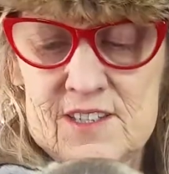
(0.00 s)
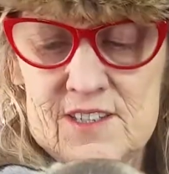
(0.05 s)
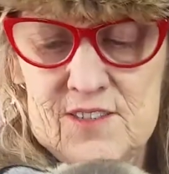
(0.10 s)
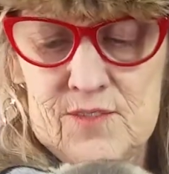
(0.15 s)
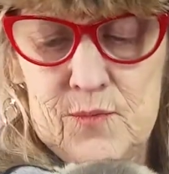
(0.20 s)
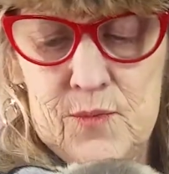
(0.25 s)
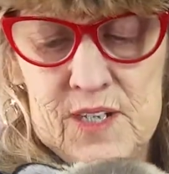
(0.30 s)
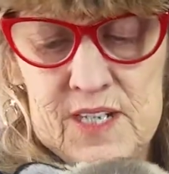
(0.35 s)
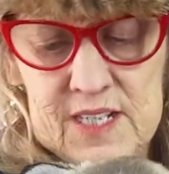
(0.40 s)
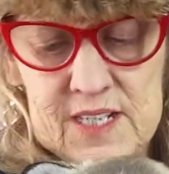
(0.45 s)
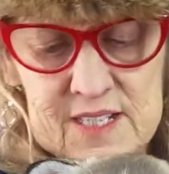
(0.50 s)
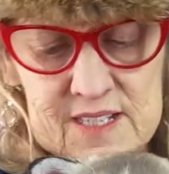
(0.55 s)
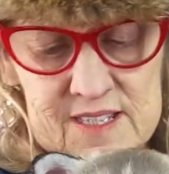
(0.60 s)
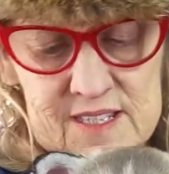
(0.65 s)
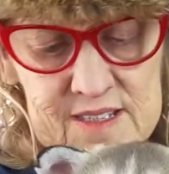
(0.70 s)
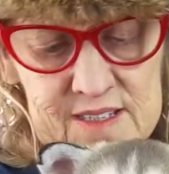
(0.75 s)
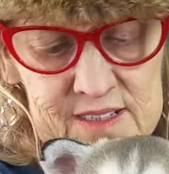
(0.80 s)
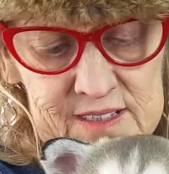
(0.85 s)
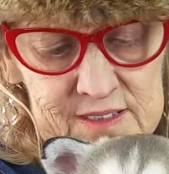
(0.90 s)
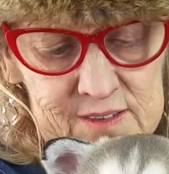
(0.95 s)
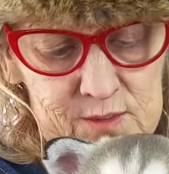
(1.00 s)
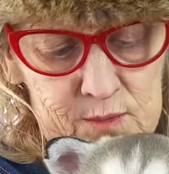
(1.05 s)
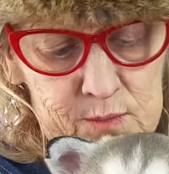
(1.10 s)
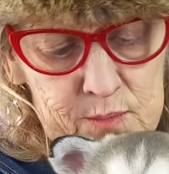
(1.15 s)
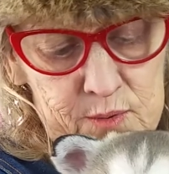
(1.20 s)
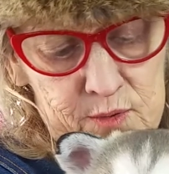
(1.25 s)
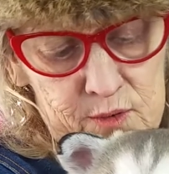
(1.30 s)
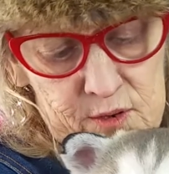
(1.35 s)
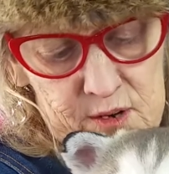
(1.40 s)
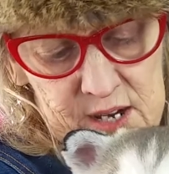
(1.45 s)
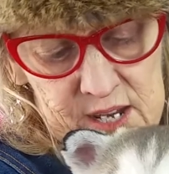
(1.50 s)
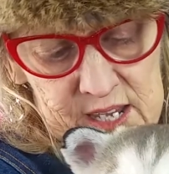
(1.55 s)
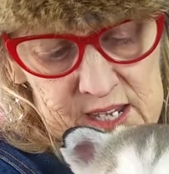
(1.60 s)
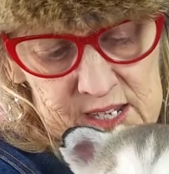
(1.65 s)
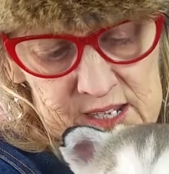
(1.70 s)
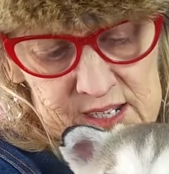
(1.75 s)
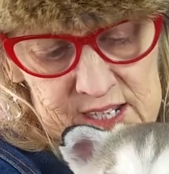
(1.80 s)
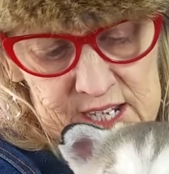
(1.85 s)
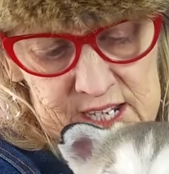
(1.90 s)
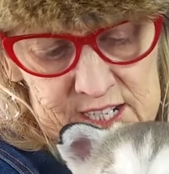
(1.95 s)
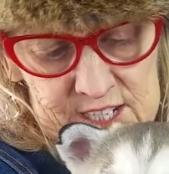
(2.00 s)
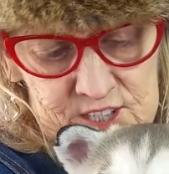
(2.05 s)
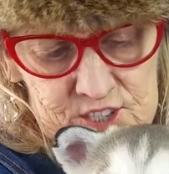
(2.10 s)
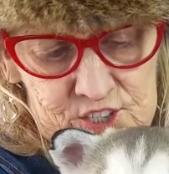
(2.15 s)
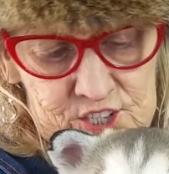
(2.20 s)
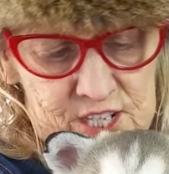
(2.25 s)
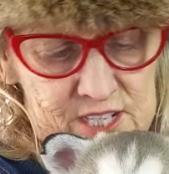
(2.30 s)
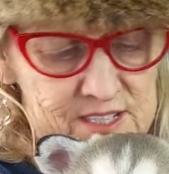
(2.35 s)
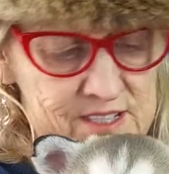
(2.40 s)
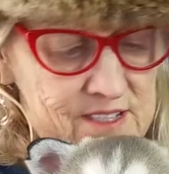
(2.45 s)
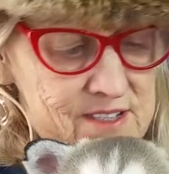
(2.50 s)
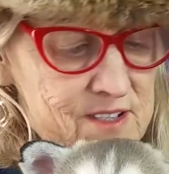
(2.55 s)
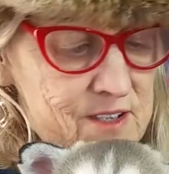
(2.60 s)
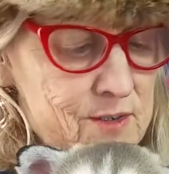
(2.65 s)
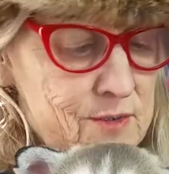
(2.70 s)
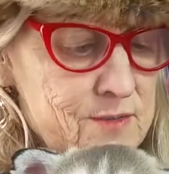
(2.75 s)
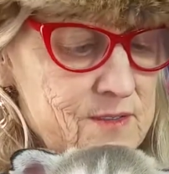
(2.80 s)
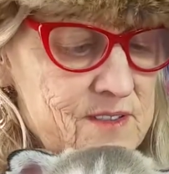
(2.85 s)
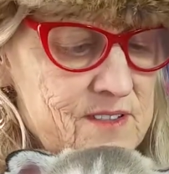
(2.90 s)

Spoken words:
the sweetest little boy. He's just so